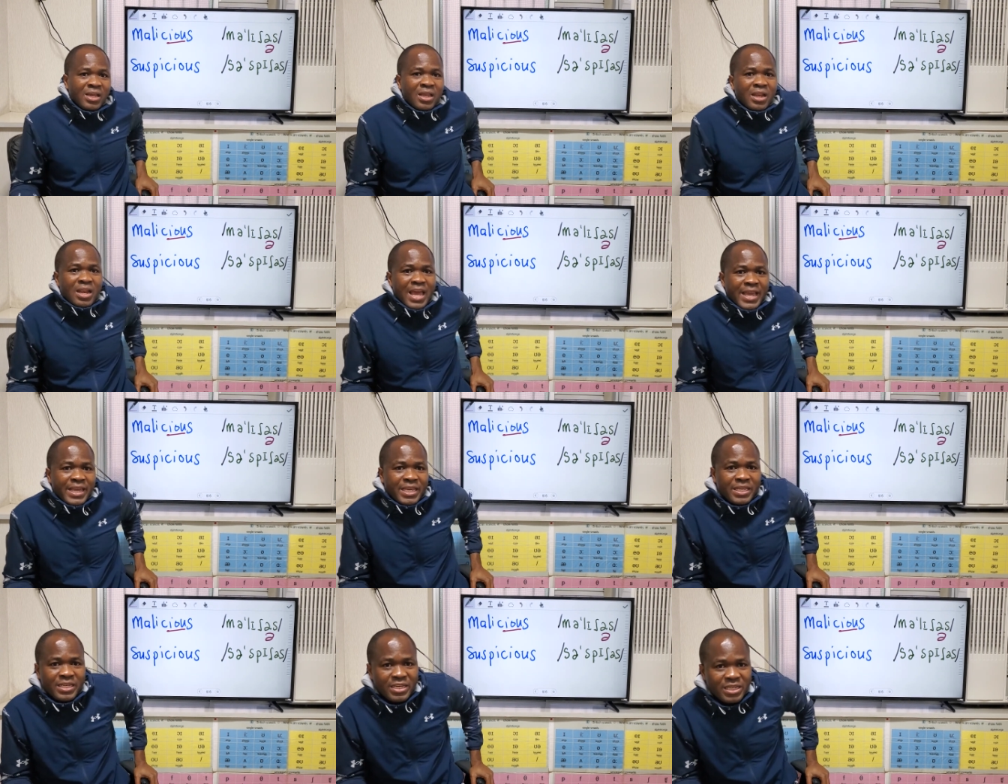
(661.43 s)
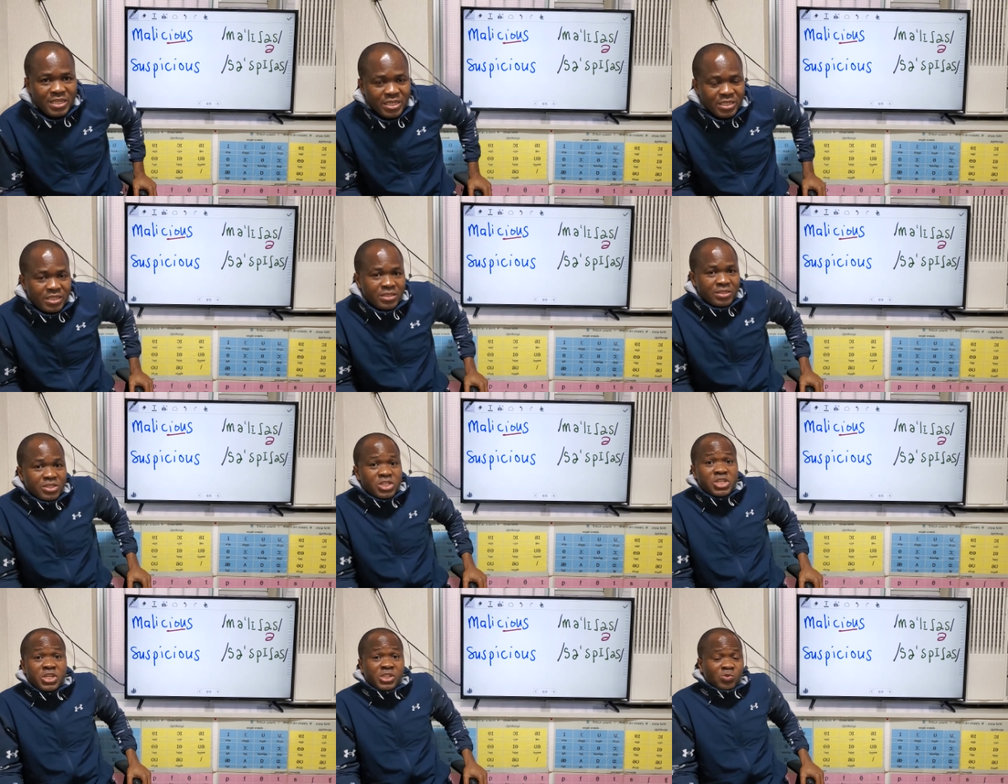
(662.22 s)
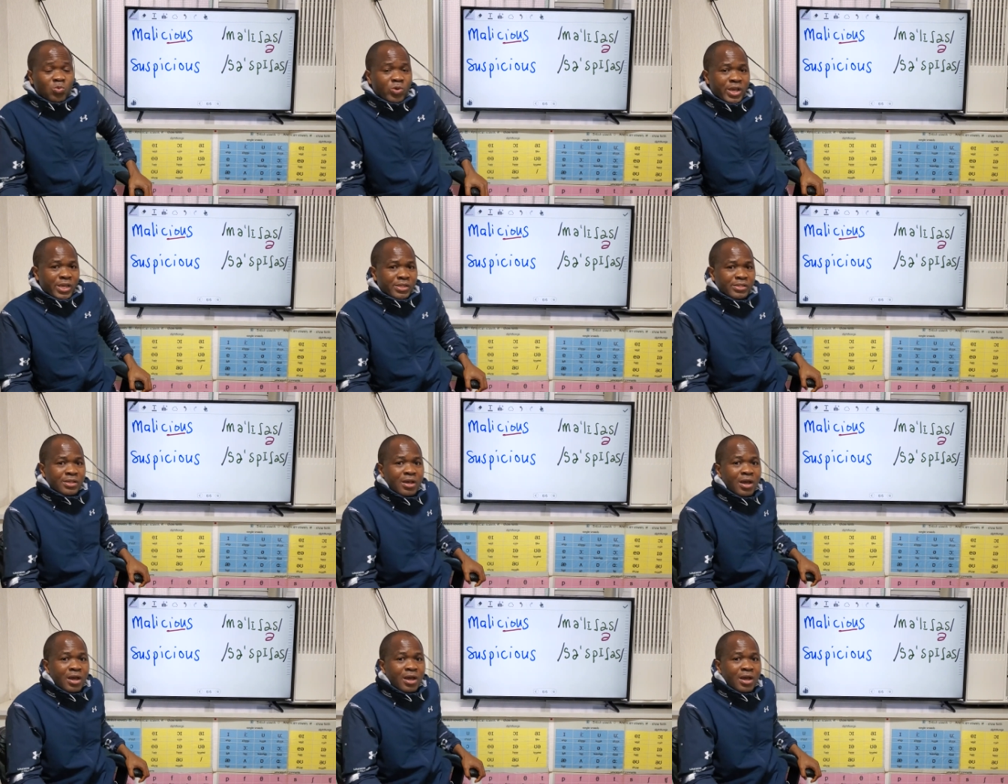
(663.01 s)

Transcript: like in these words,